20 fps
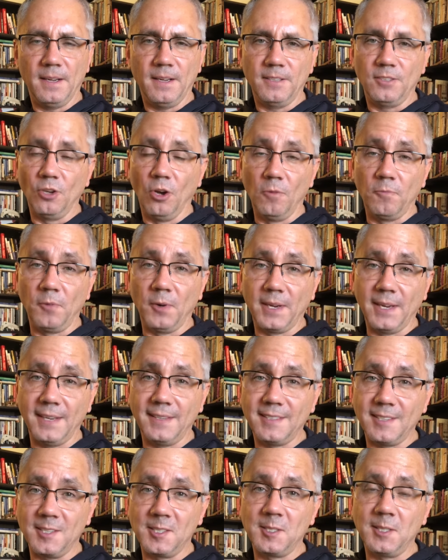Don't
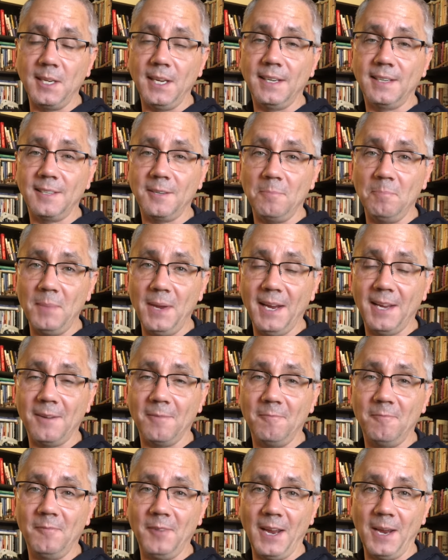forget to seek to make
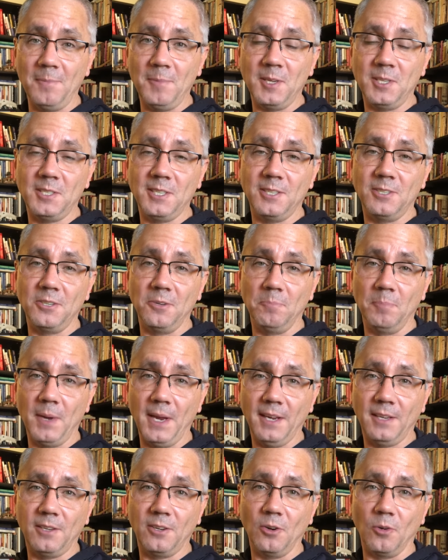Him famous as you
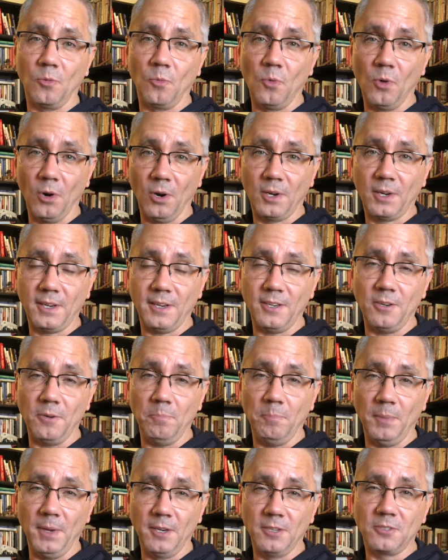make your work and your
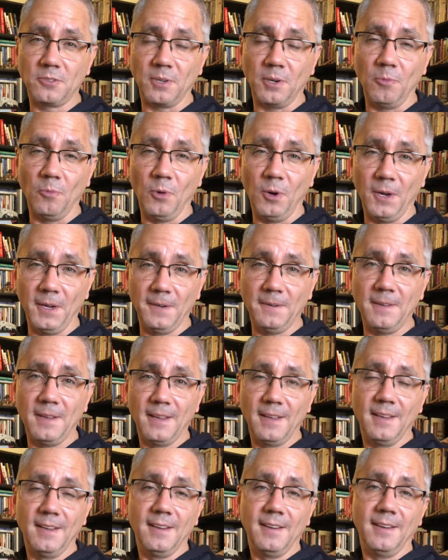ministry one.
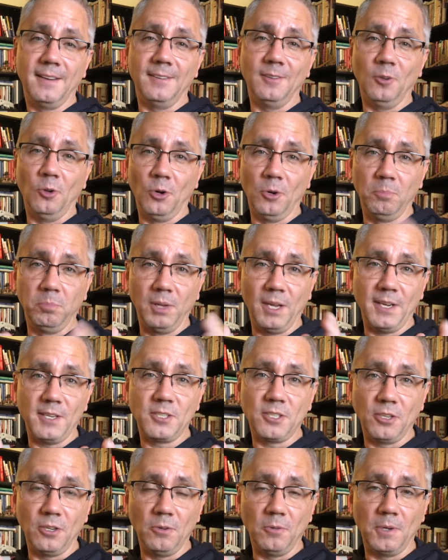And Lord
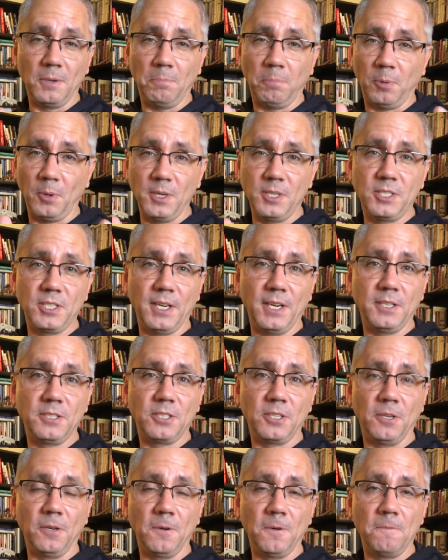bless you. We
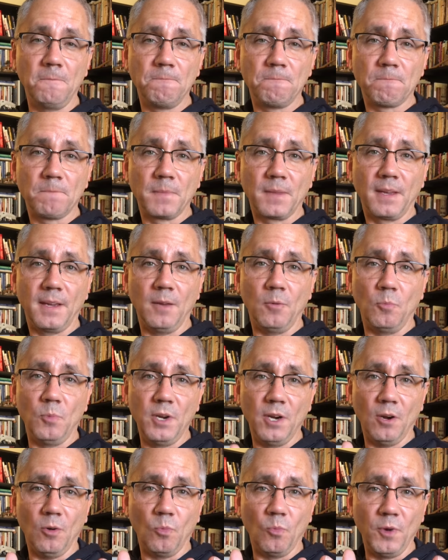appreciate you, and
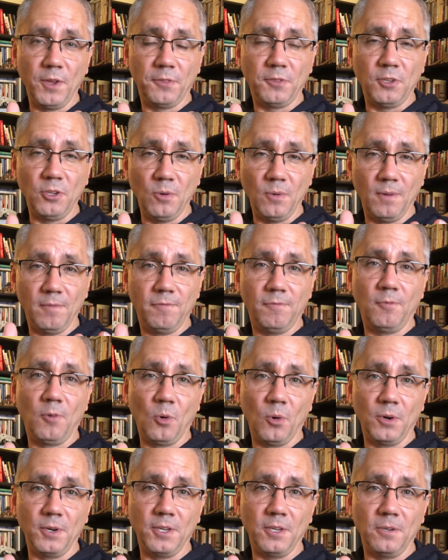we are with you and
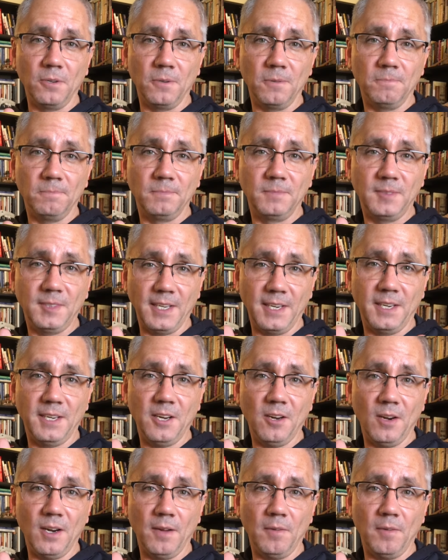for you. Take care.